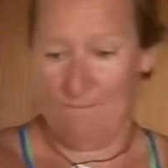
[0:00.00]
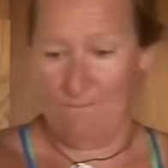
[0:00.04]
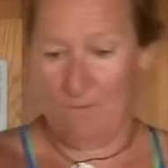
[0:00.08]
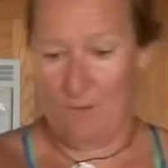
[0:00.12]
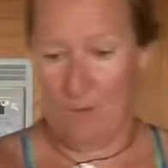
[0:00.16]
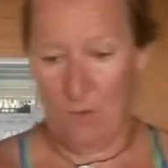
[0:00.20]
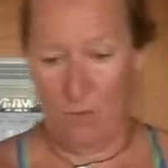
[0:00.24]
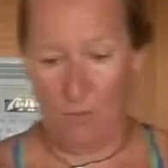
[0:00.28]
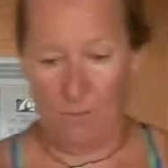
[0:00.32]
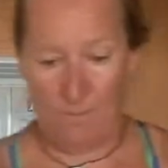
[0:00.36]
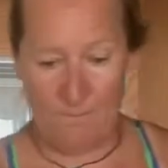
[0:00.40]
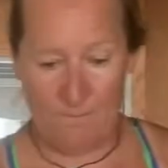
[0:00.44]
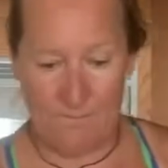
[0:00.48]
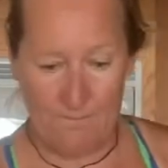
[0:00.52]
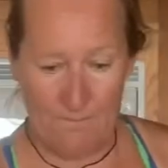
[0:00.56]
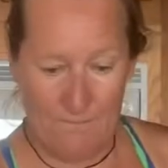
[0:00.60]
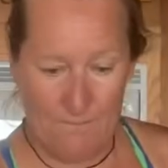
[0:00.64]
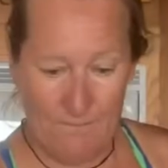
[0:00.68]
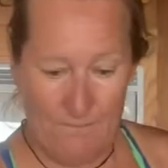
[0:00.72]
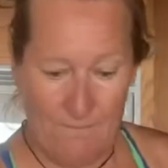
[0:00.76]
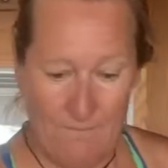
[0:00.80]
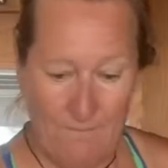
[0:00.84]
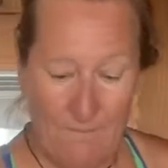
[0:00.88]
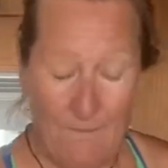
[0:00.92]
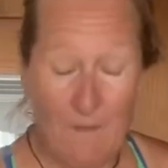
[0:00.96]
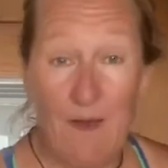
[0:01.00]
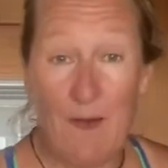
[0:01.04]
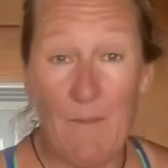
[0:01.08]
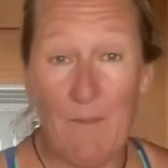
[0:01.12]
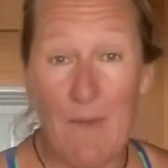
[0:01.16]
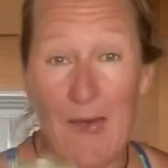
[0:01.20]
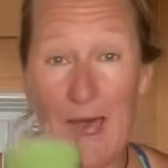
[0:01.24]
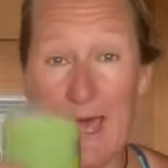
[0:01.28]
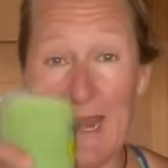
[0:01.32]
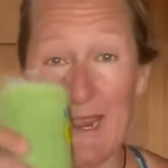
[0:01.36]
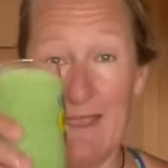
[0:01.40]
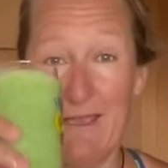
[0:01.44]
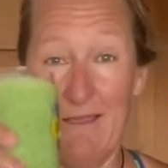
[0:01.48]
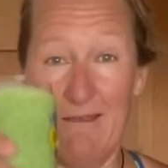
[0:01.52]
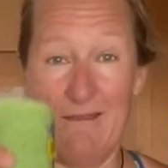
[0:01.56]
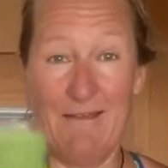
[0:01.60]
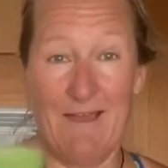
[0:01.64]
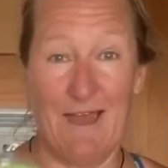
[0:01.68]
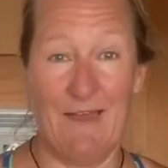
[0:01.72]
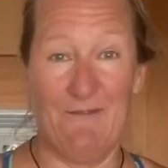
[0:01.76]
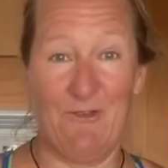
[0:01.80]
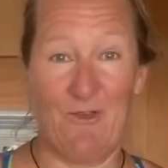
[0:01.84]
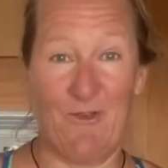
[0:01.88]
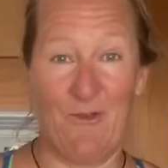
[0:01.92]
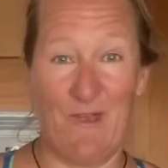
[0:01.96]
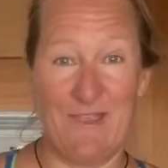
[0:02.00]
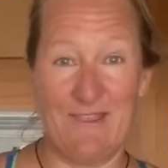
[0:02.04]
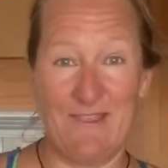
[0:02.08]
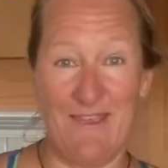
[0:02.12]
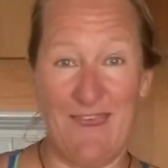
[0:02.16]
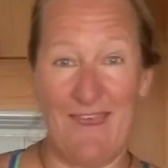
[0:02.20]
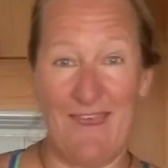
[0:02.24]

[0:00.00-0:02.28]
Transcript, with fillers: Boom. I'm out of here. Have a great